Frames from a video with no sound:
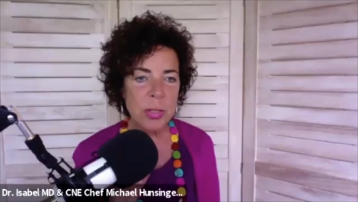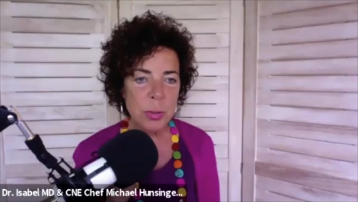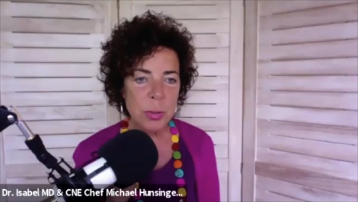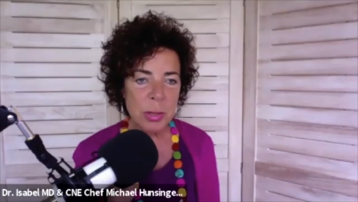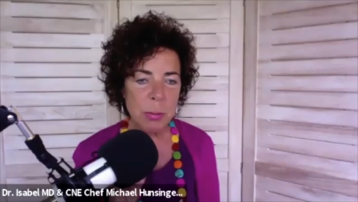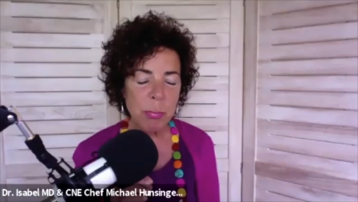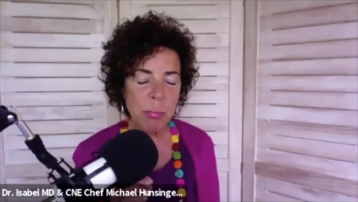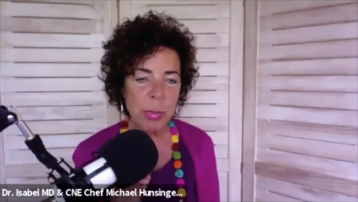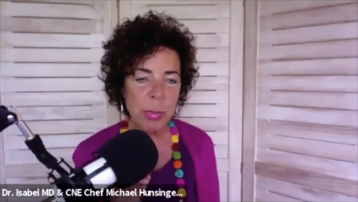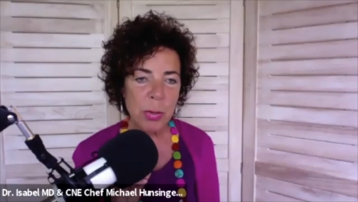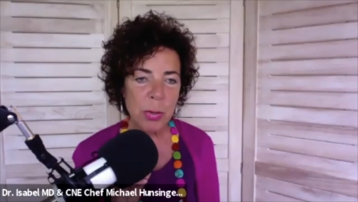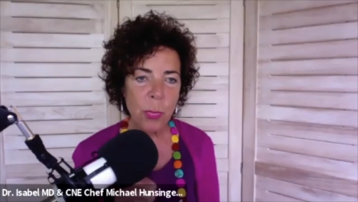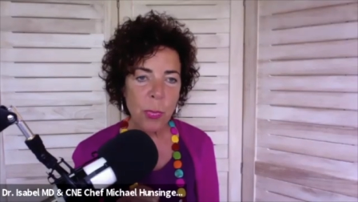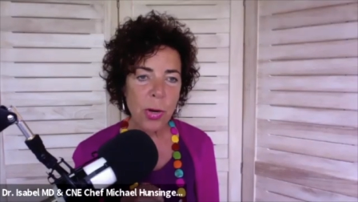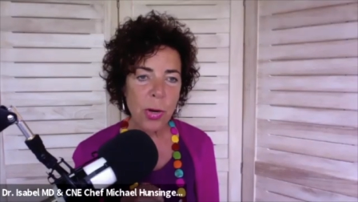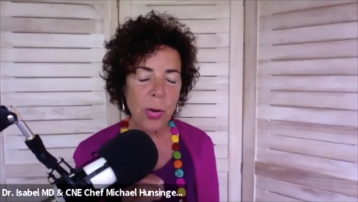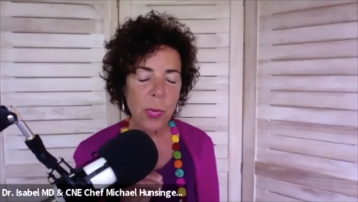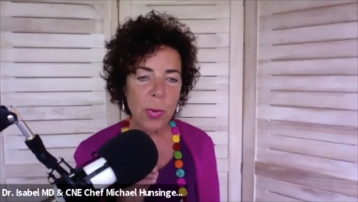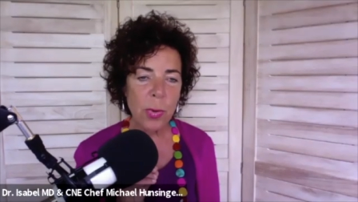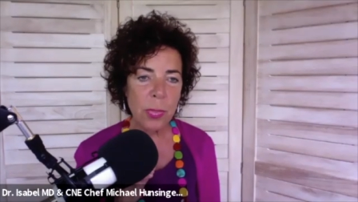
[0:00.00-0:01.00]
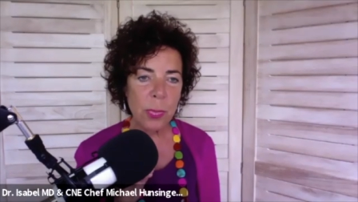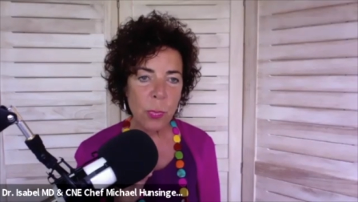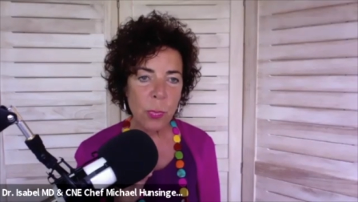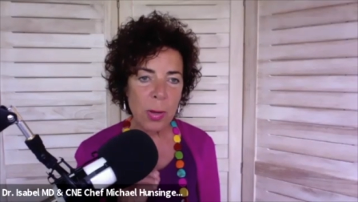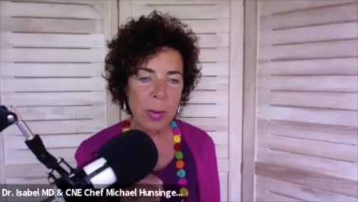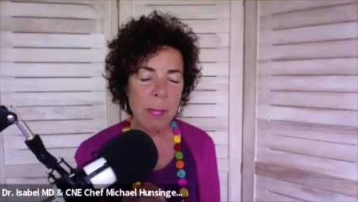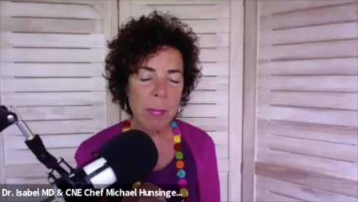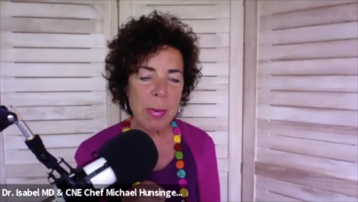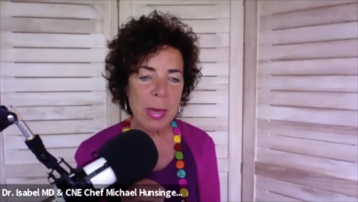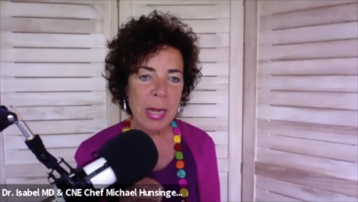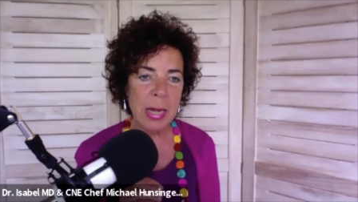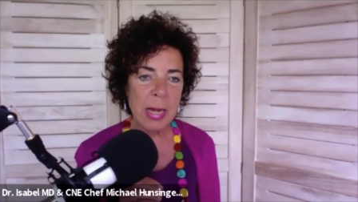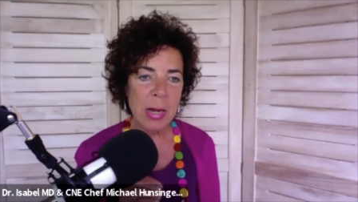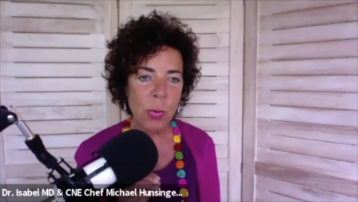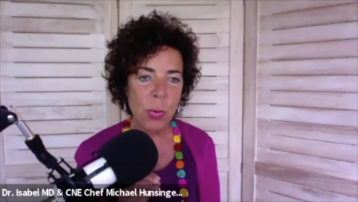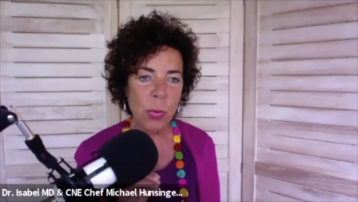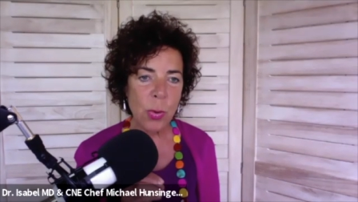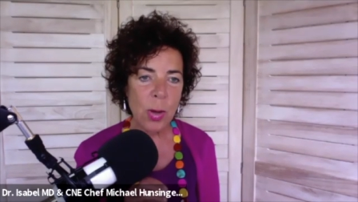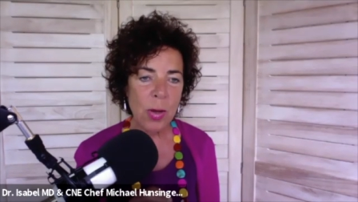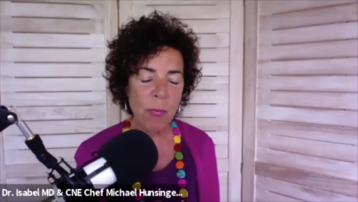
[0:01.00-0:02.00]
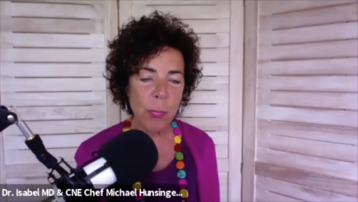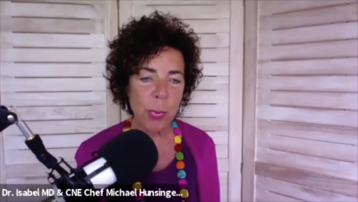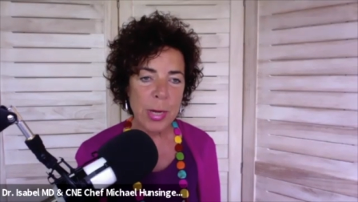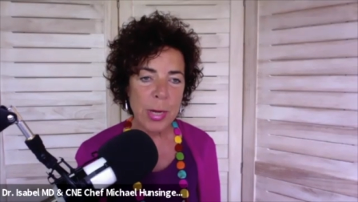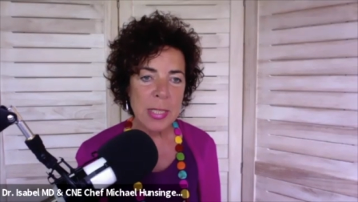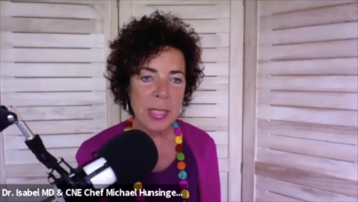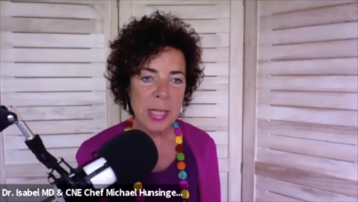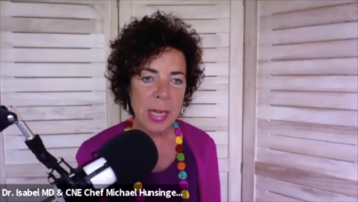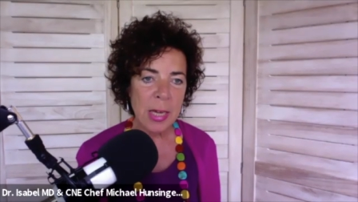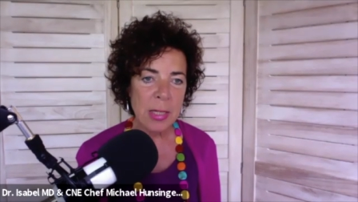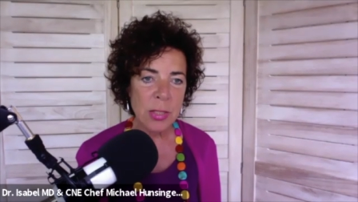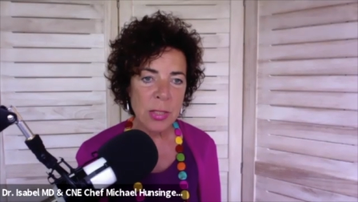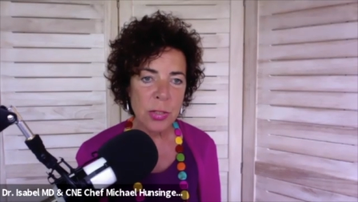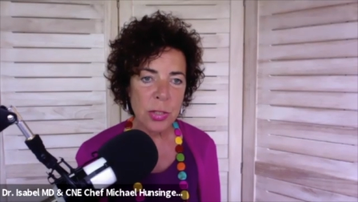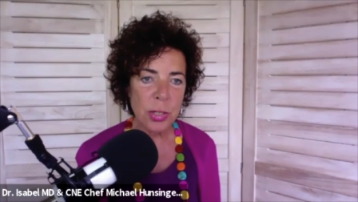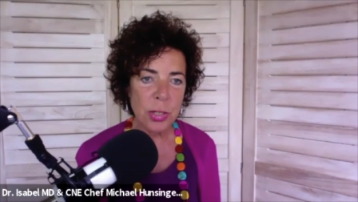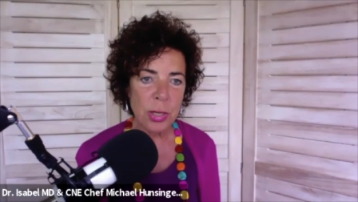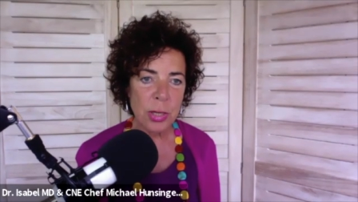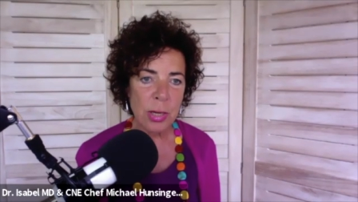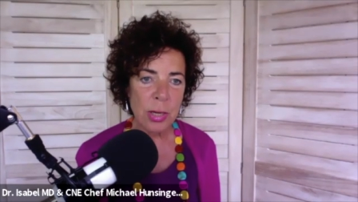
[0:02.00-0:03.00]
simply work with women who have breast cancer?